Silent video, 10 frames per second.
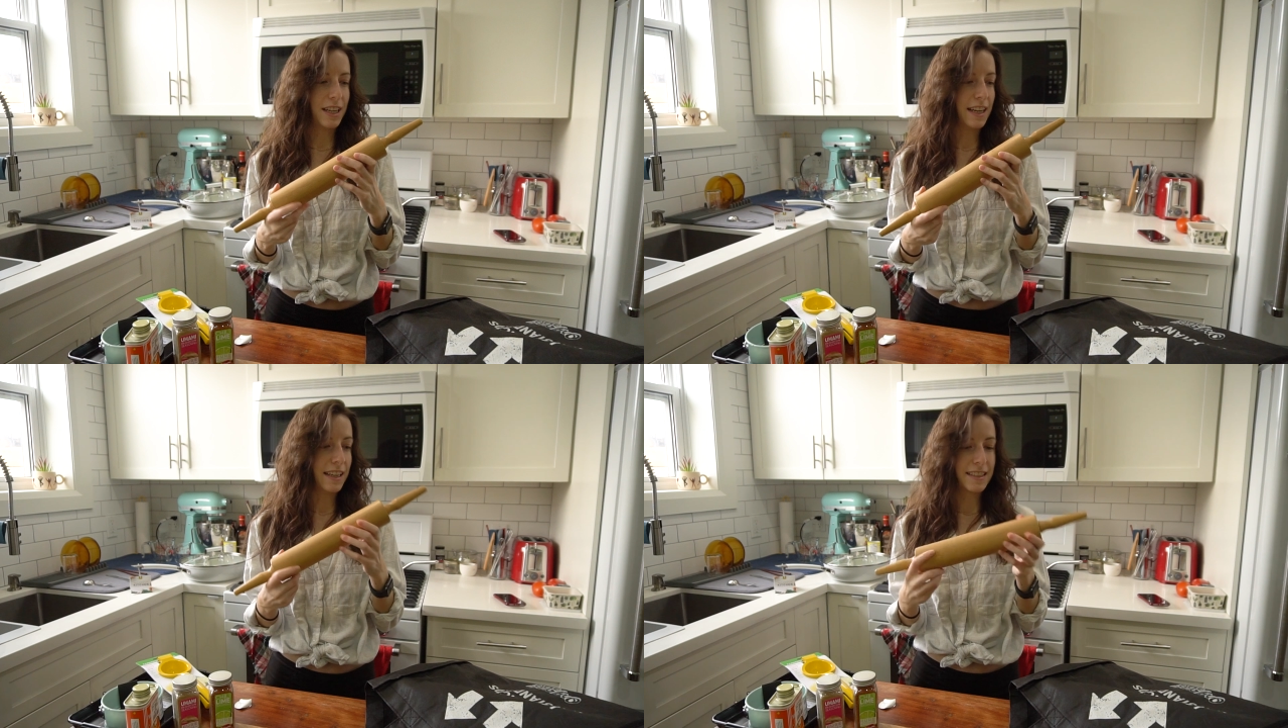
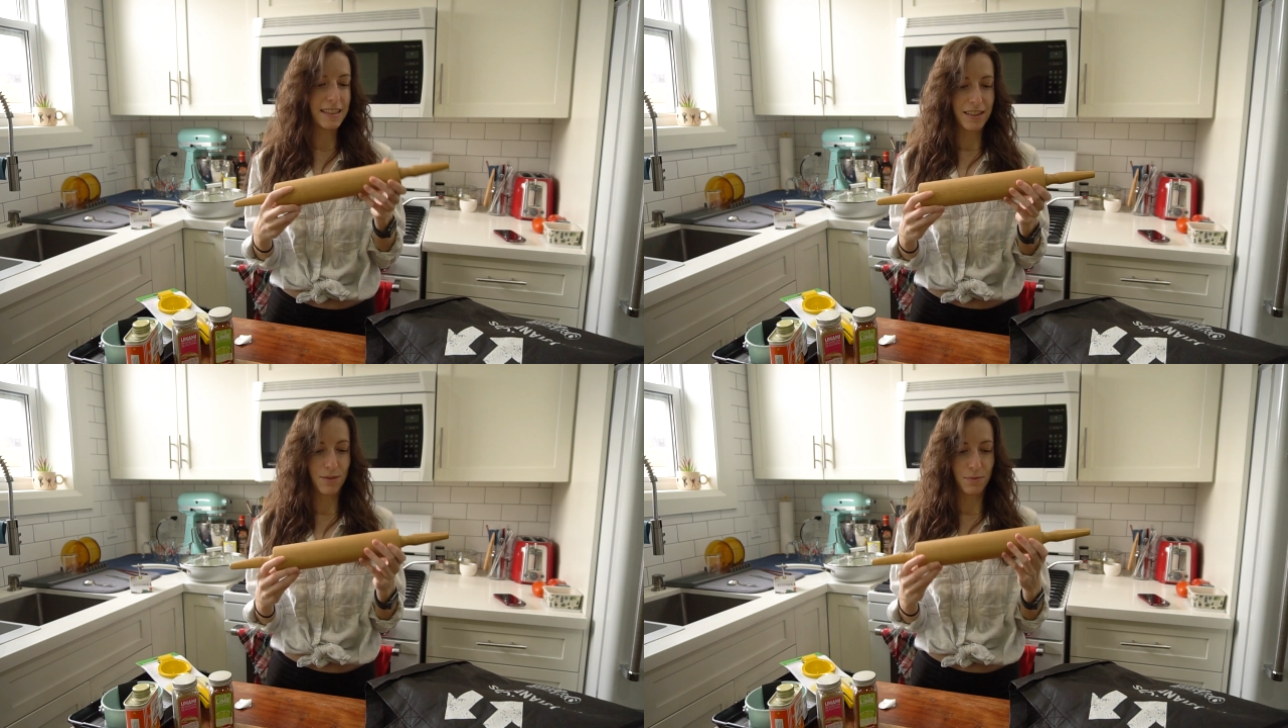and it's
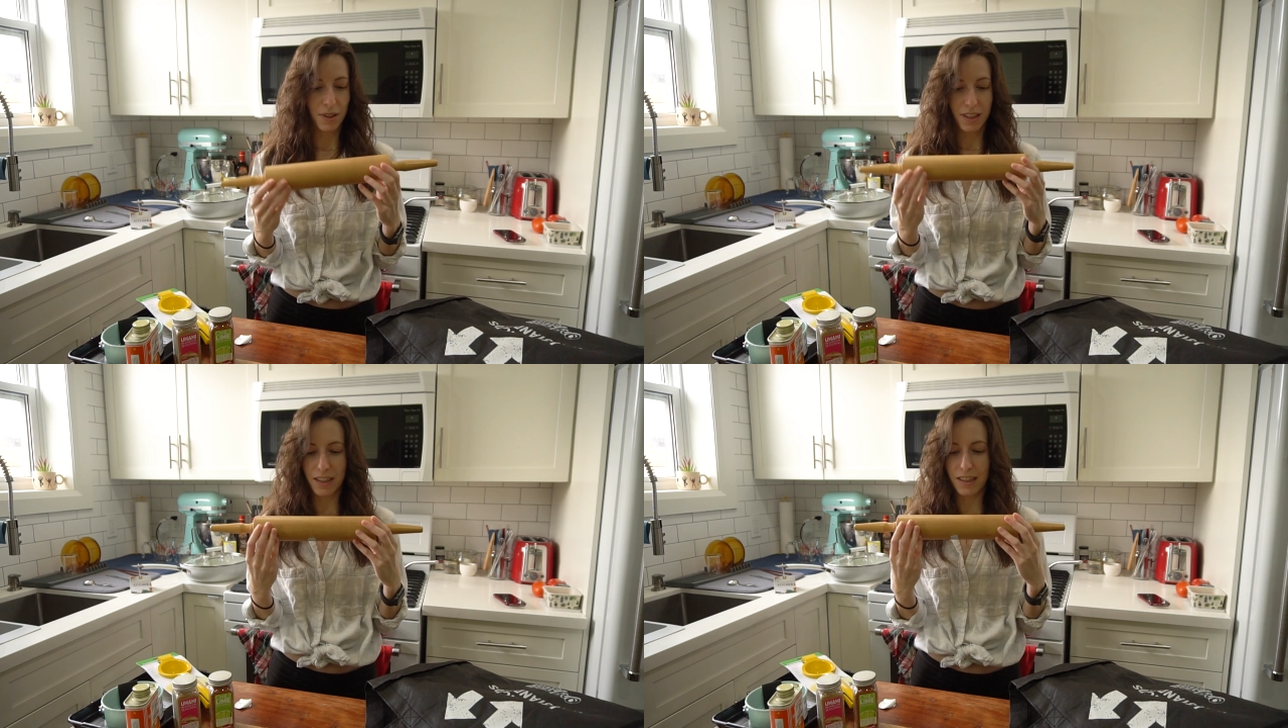in
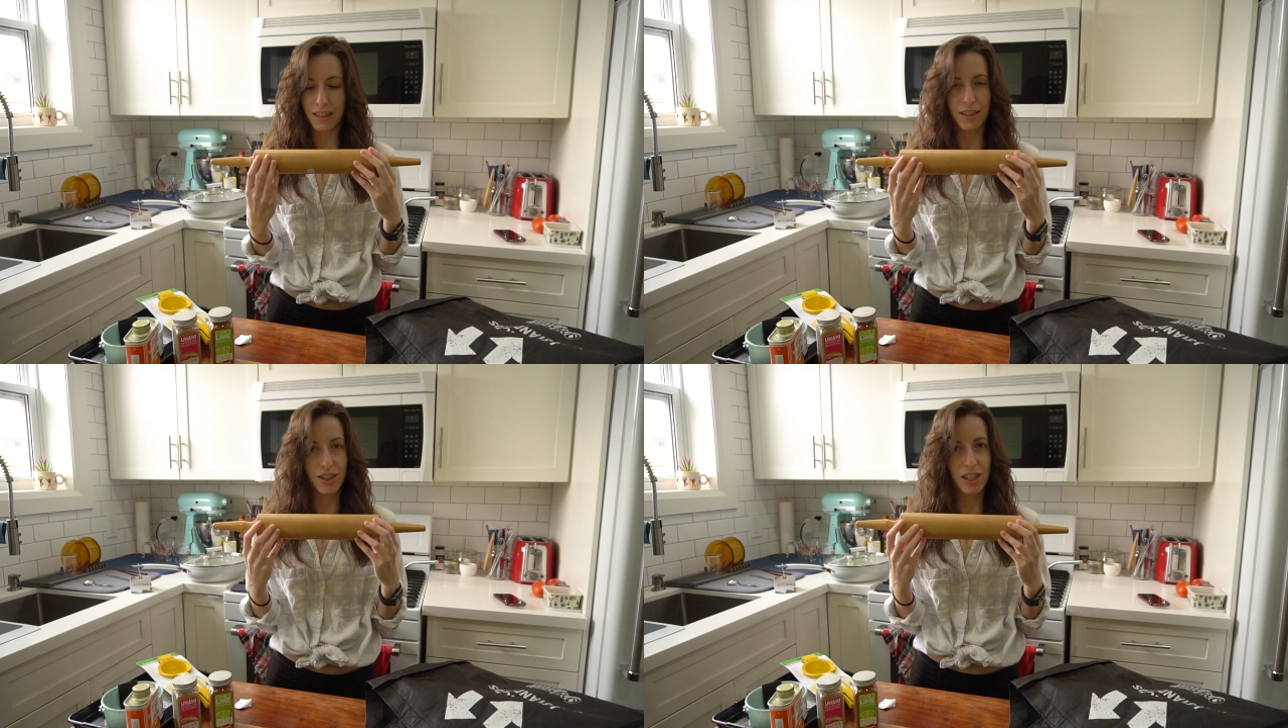really good
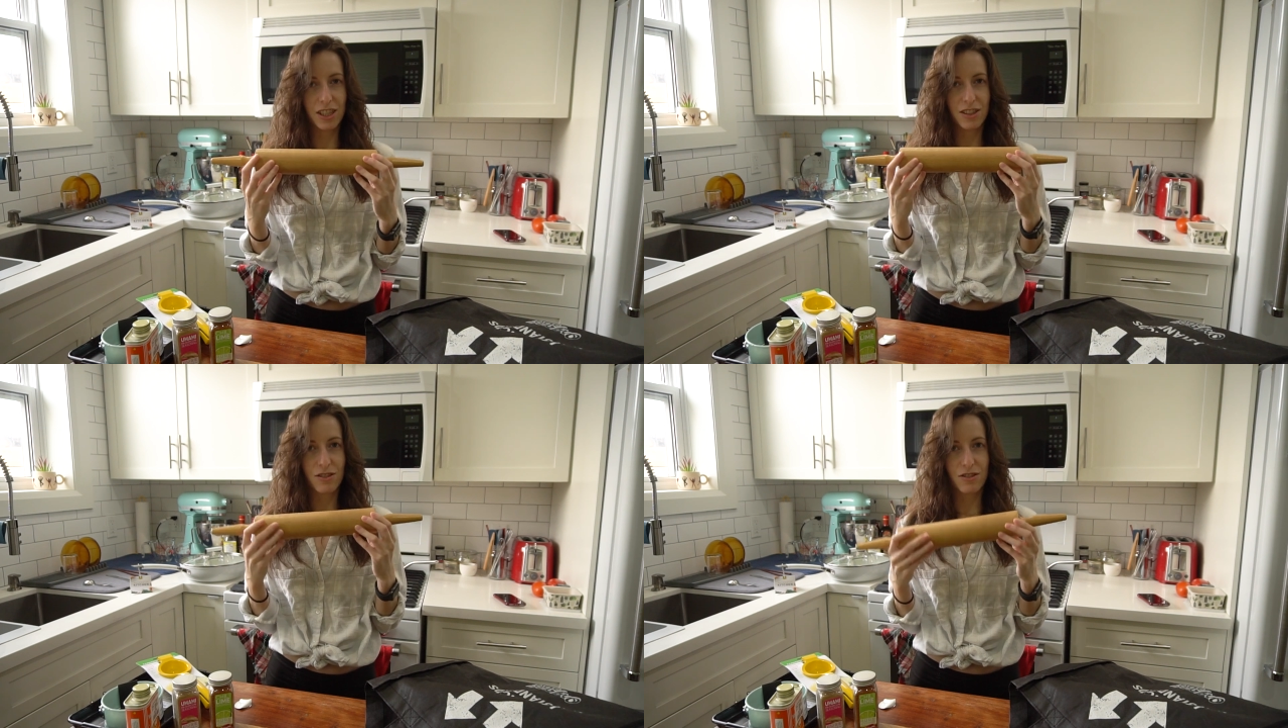
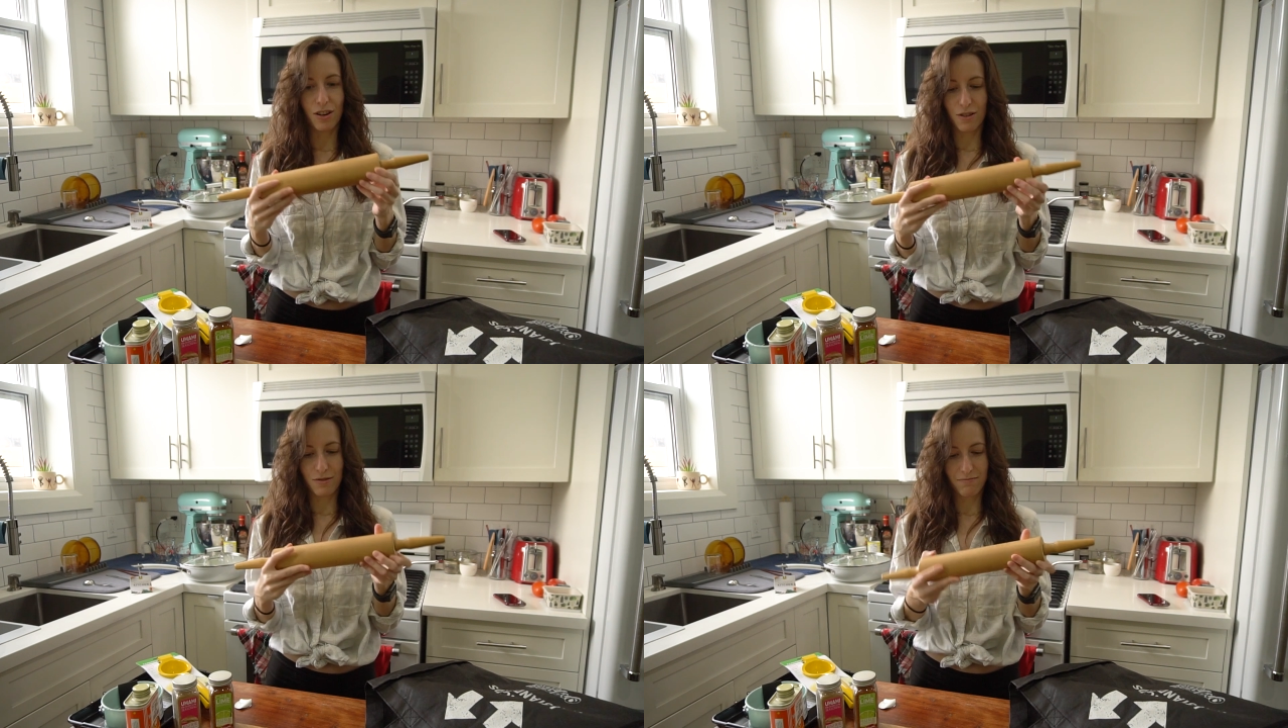condition,
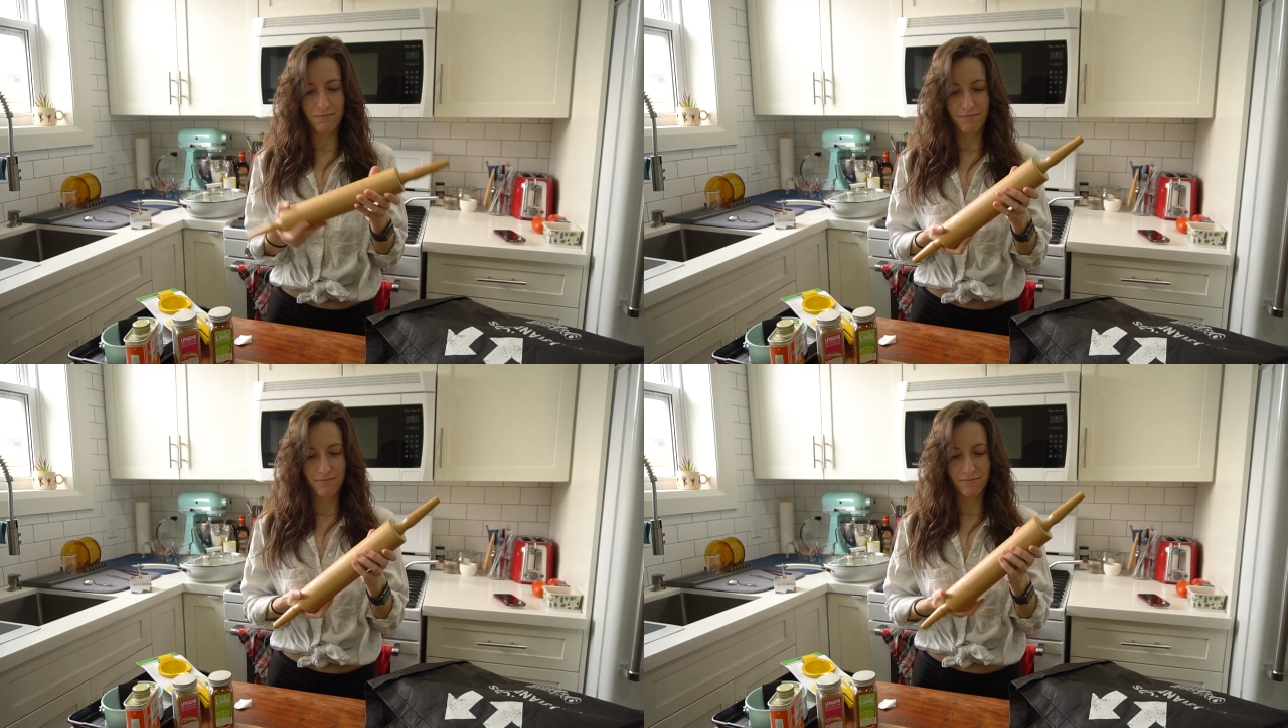so
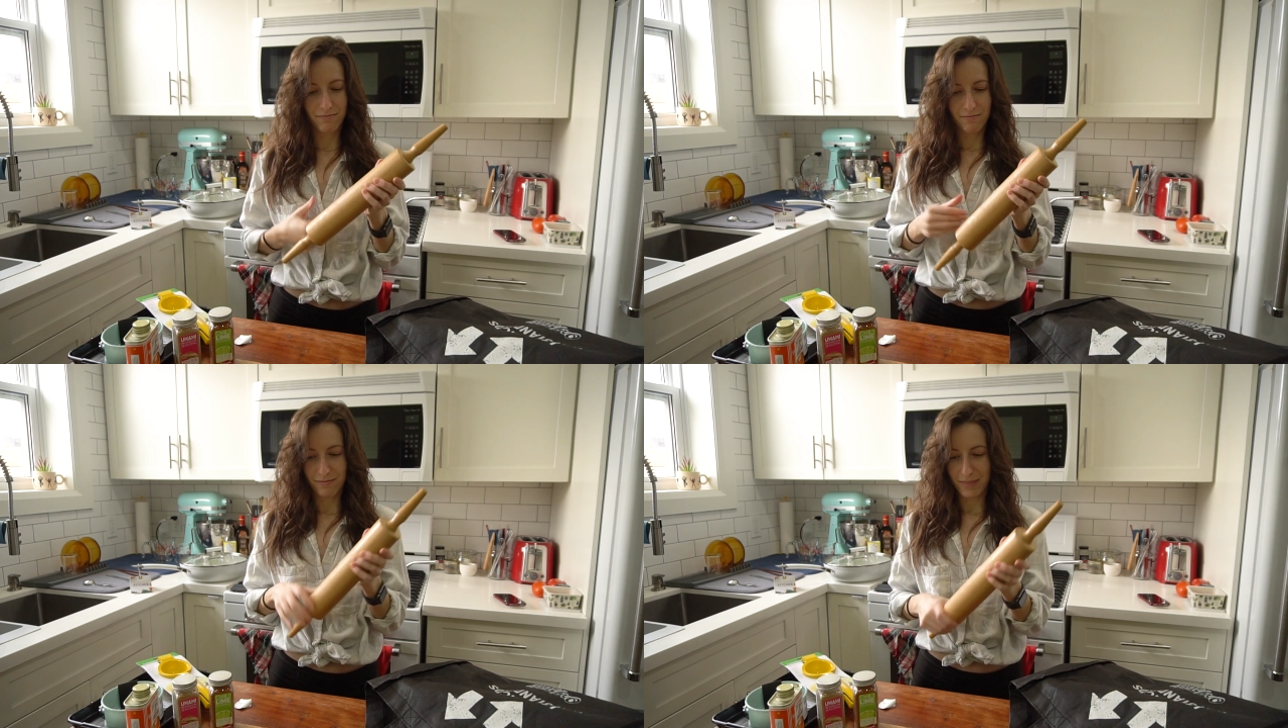
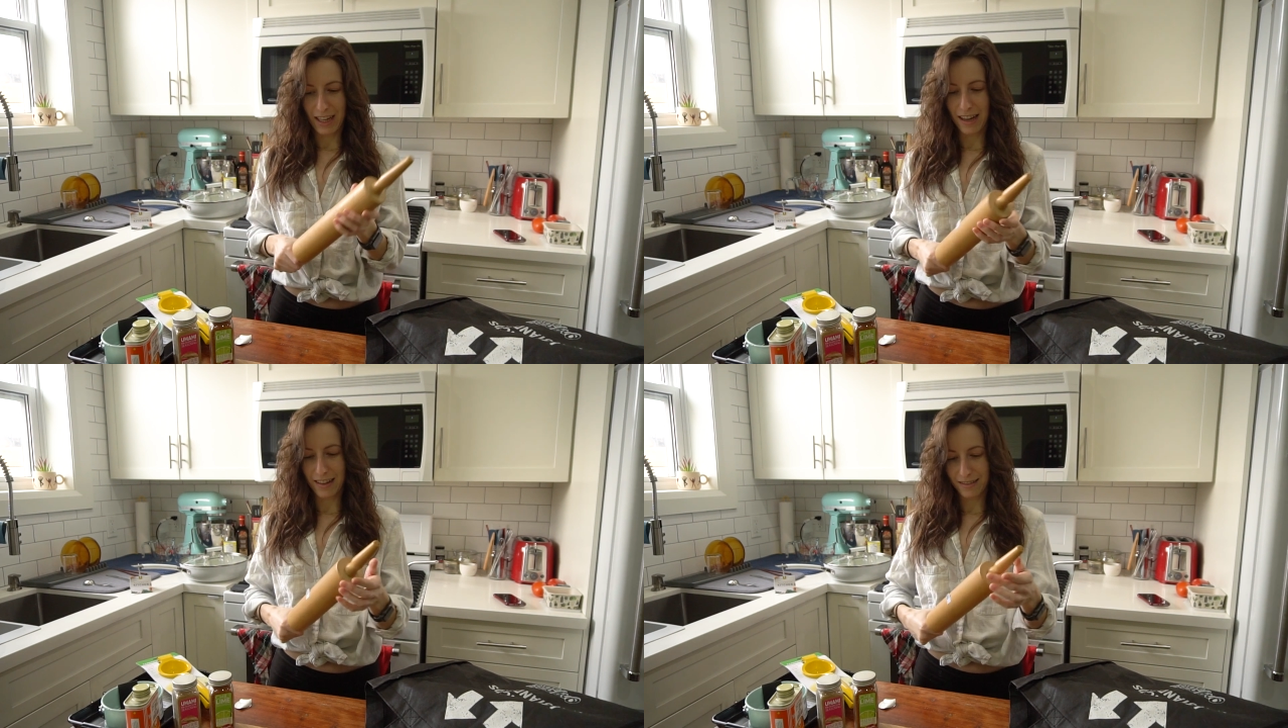yeah,